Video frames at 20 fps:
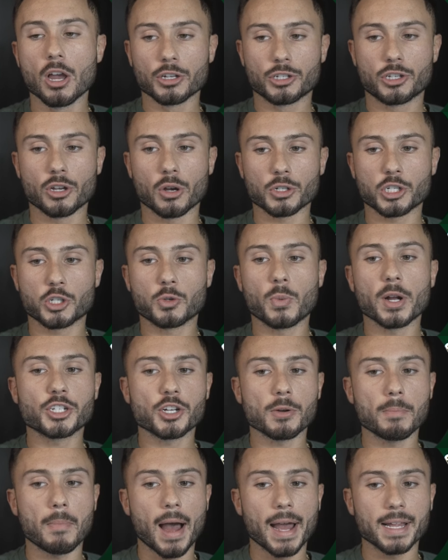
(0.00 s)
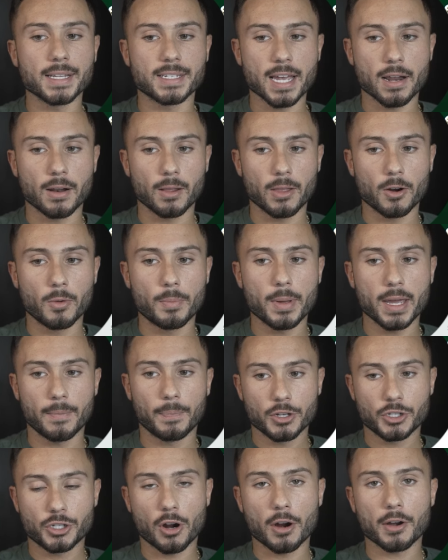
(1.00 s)
So switch your mindset a little
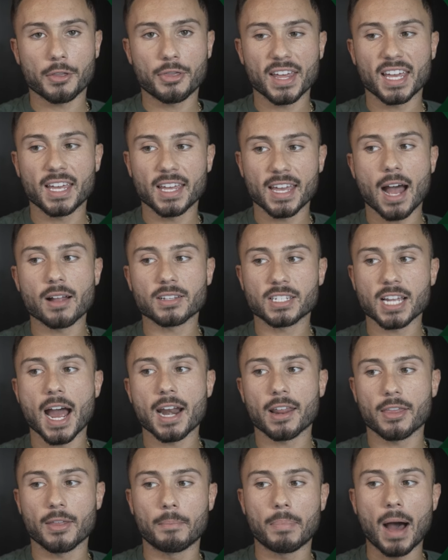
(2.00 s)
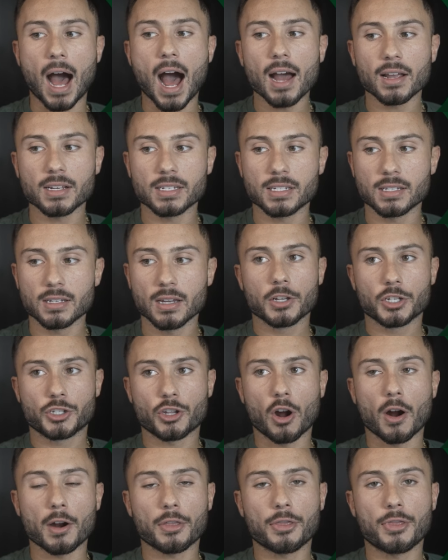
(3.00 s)
bit, start thinking outside of the box,
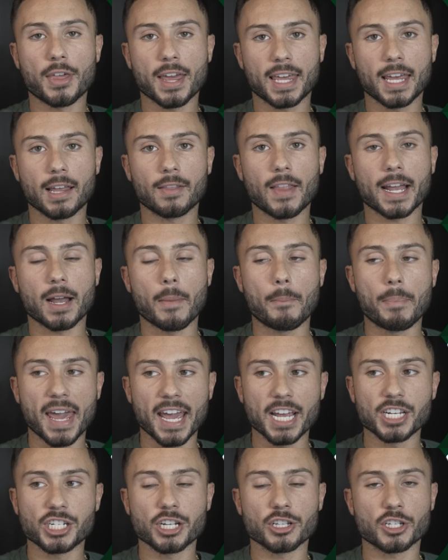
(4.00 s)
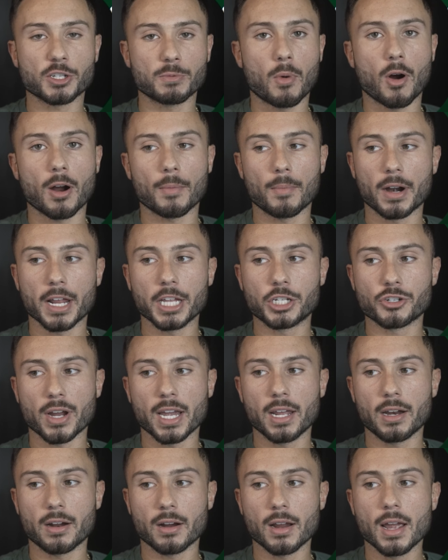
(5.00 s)
start thinking like a patient smart money
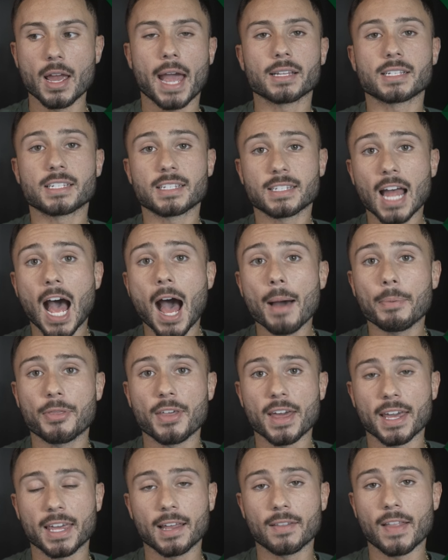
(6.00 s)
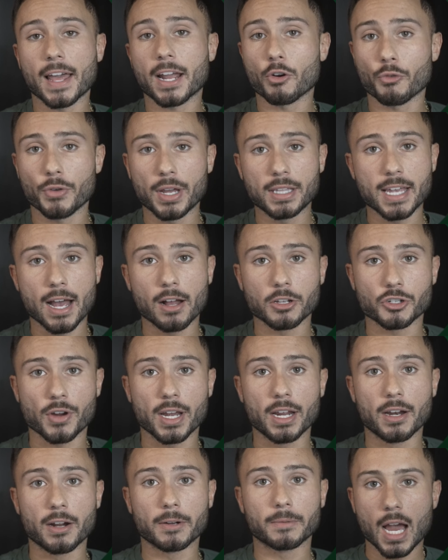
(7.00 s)
trader, and stop thinking like a retail
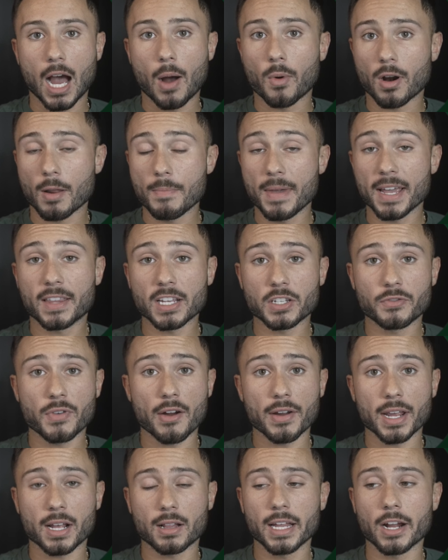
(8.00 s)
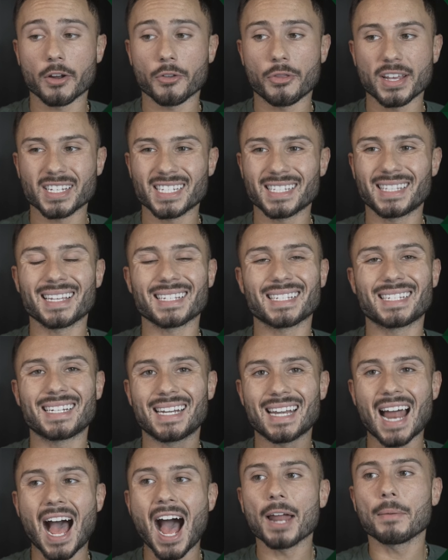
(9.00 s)
trader. I wanna make this very clear. This does
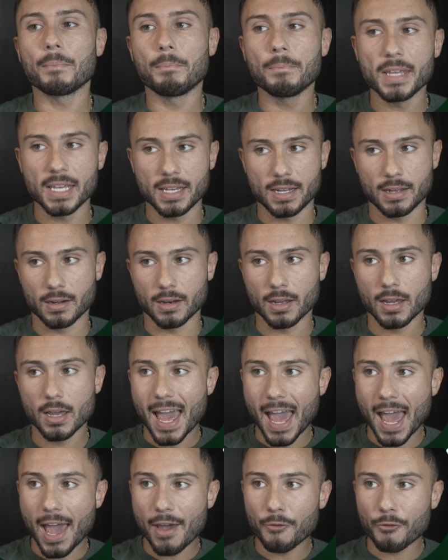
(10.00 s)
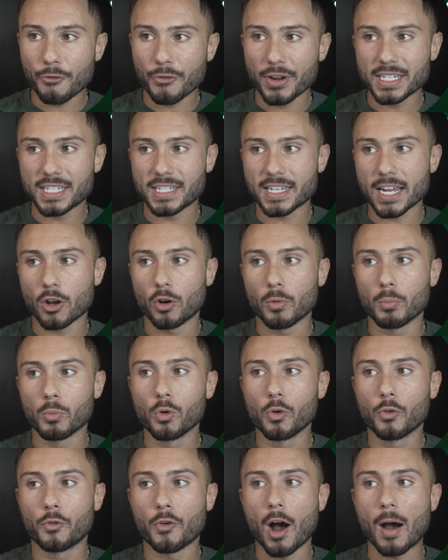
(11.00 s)
not mean Every single
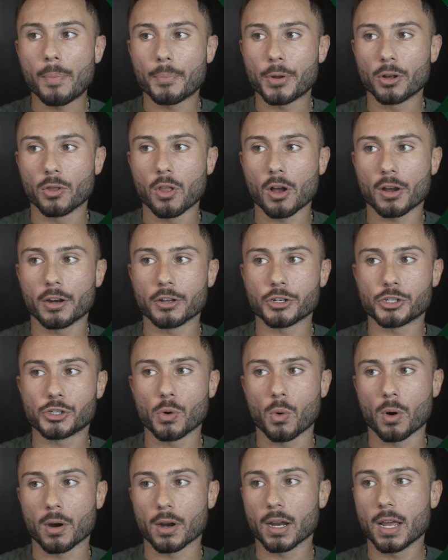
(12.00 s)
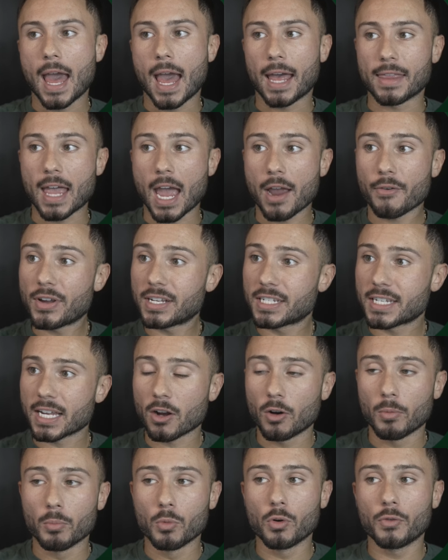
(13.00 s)
move up, you're looking to short, and every
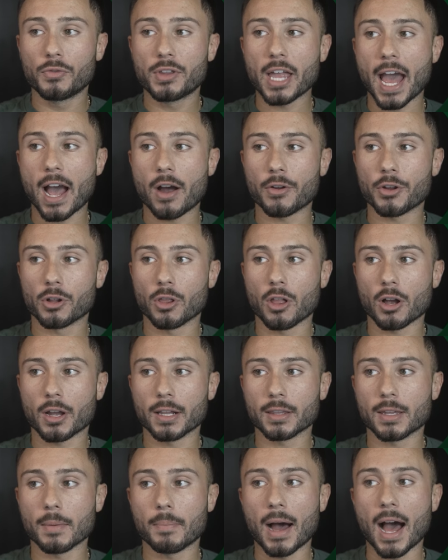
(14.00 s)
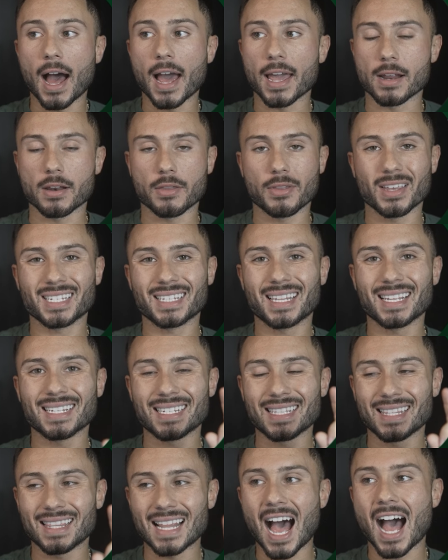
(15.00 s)
single move down, you're looking to buy This
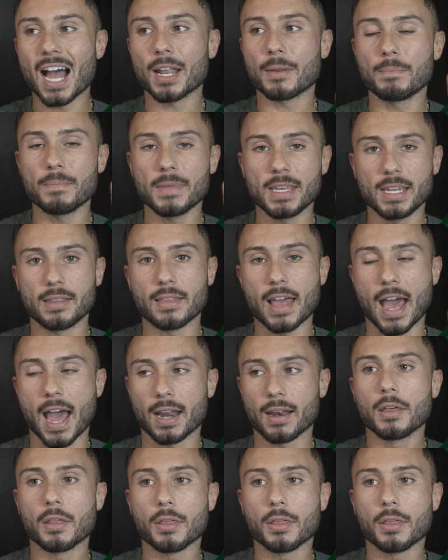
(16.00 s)
does not mean that.